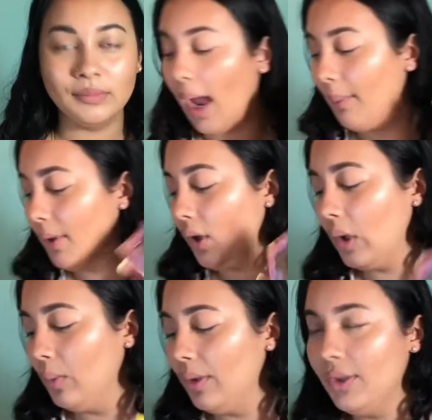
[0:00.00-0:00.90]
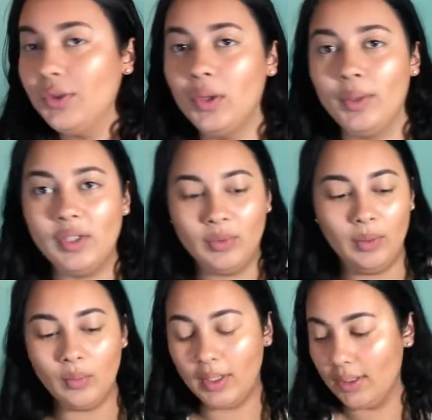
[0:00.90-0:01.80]
I'm gonna go with the Zoey Sweet
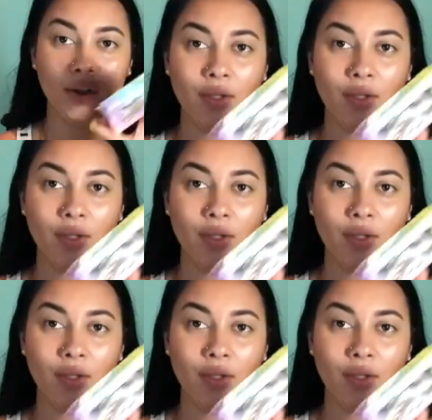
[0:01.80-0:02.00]
ones.